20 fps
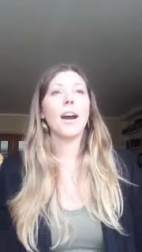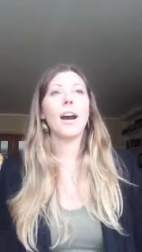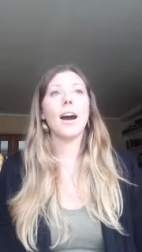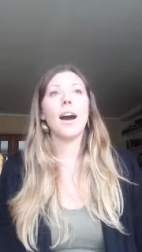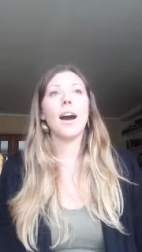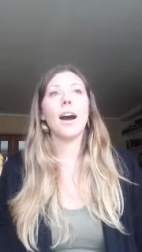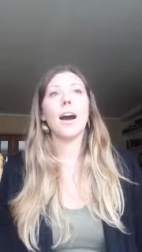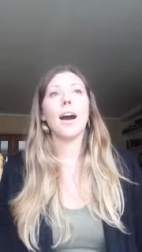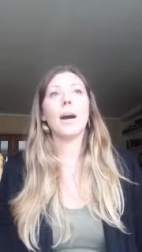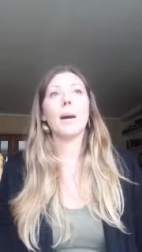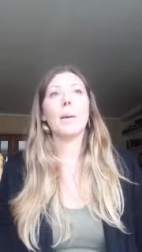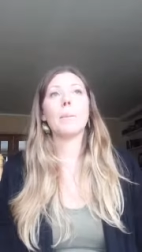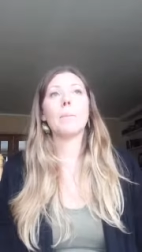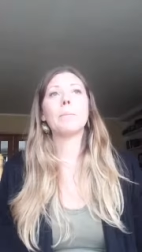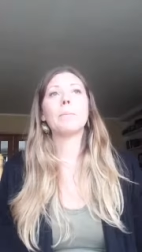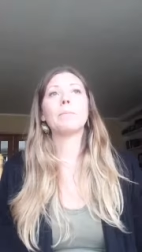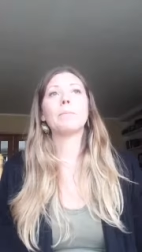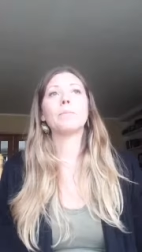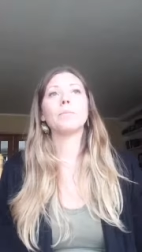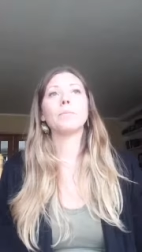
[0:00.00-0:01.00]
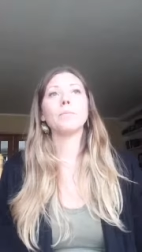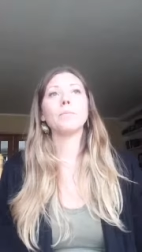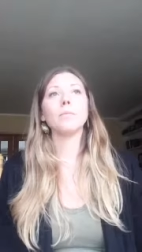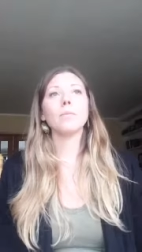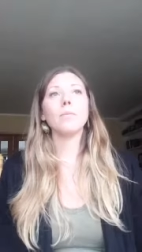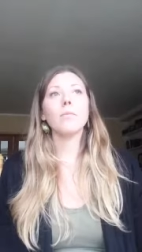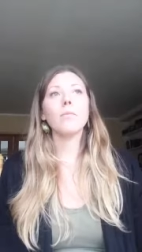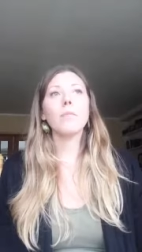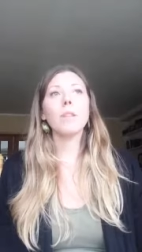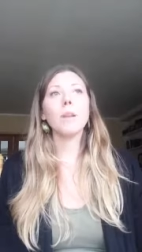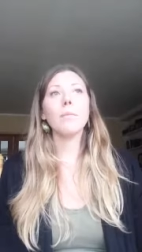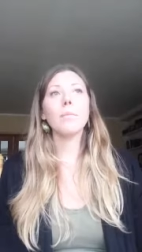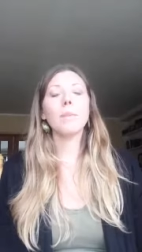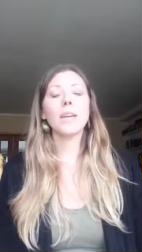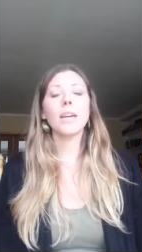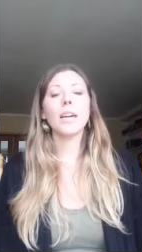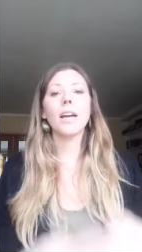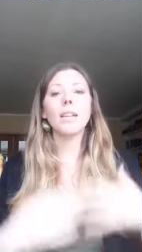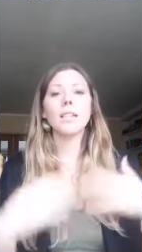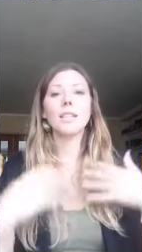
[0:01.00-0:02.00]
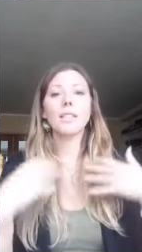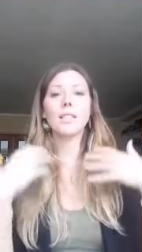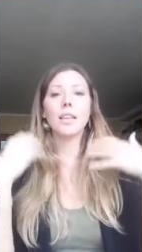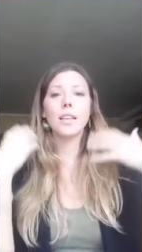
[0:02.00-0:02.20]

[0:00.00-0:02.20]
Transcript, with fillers: Um, because